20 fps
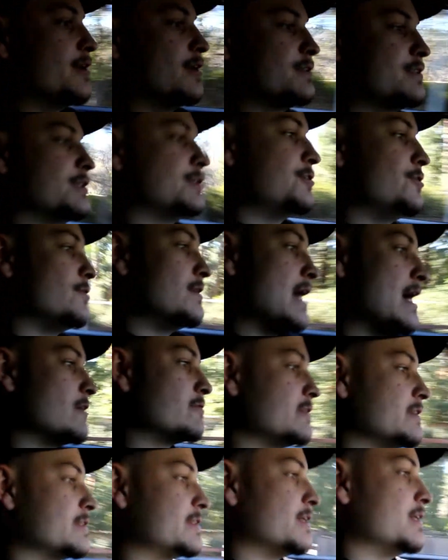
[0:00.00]
It's a
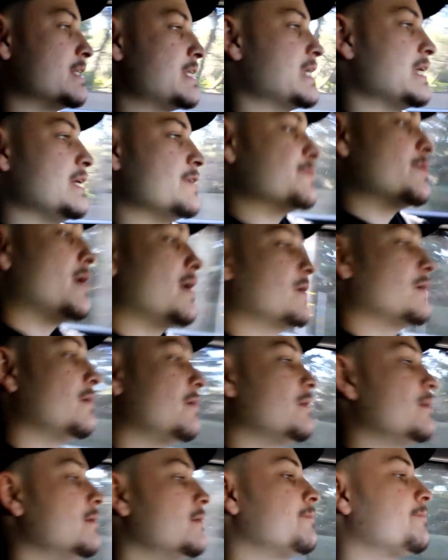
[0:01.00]
2013
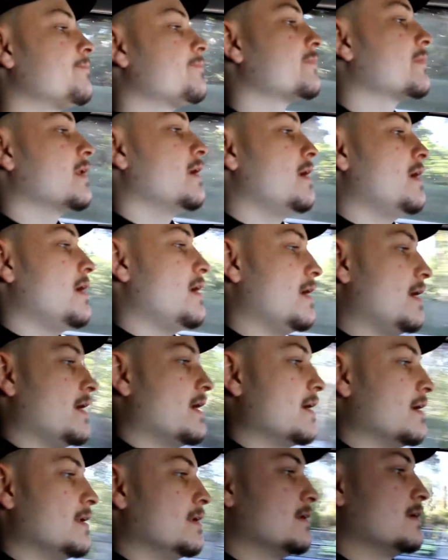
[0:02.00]
model,
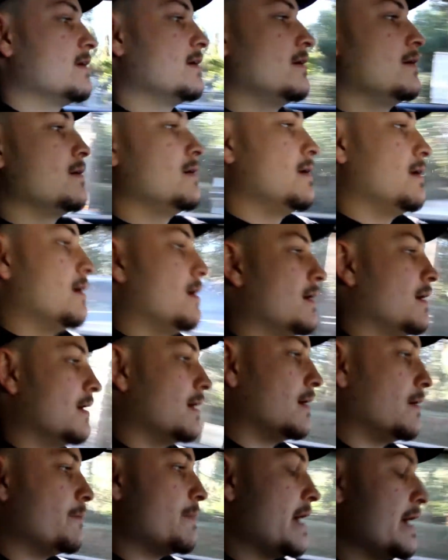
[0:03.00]
and
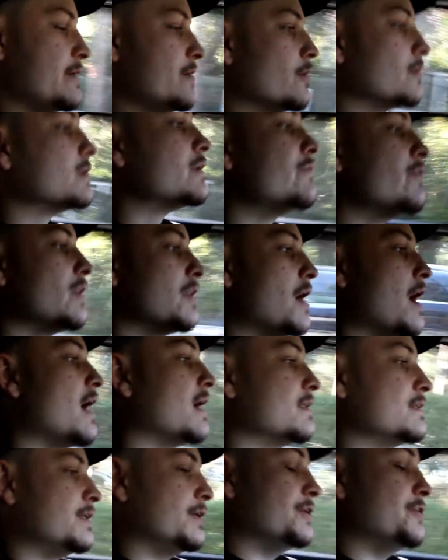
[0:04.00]
I know
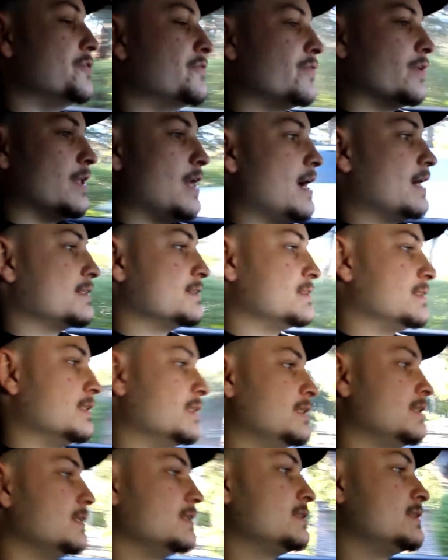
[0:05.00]
the new
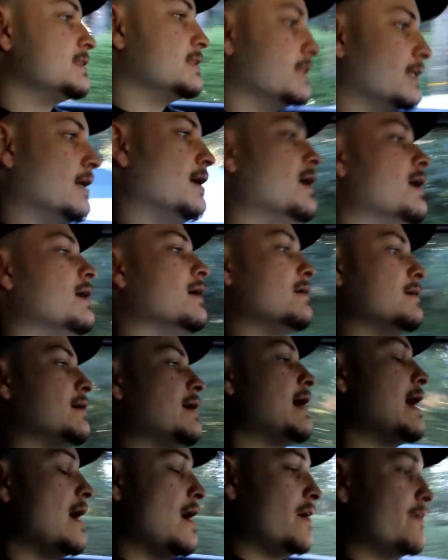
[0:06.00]
Velosters
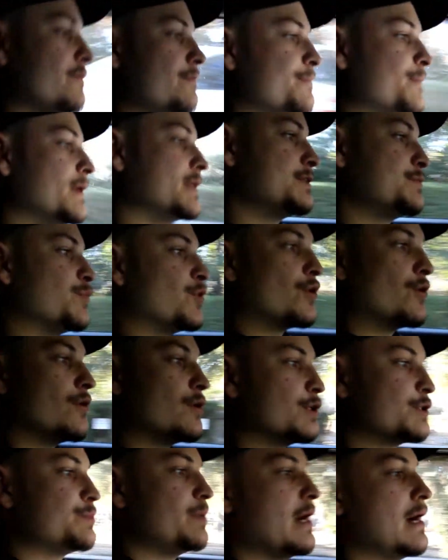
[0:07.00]
have much more
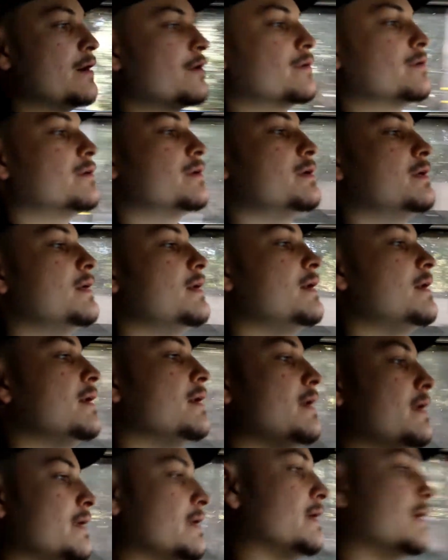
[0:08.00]
horsepower
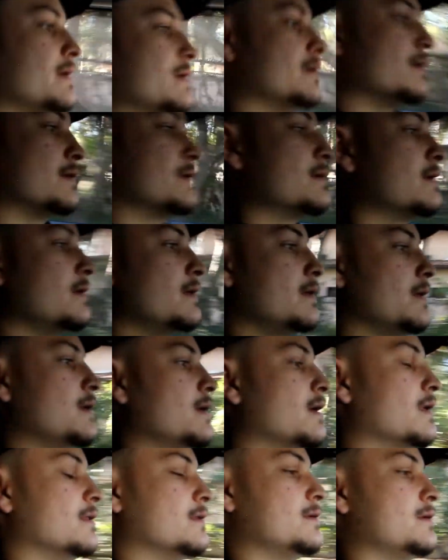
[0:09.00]
and
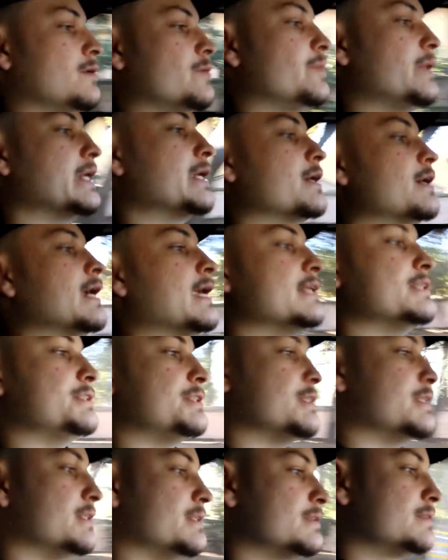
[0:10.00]
a little bigger
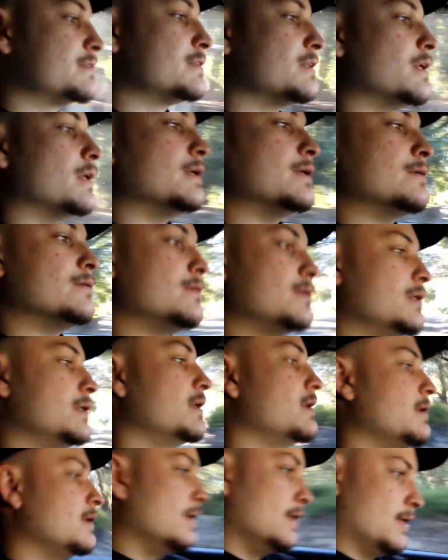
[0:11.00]
engine, so
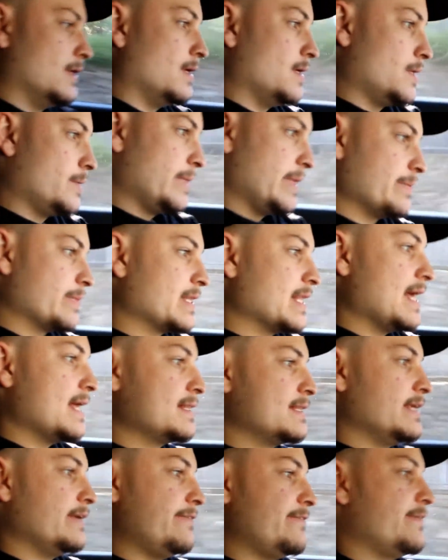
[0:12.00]
I'm glad
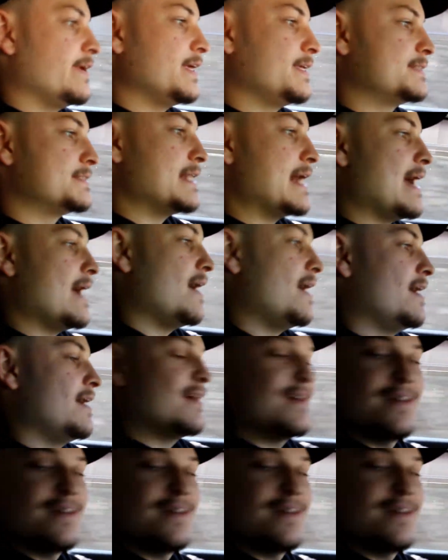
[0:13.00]
they fixed that.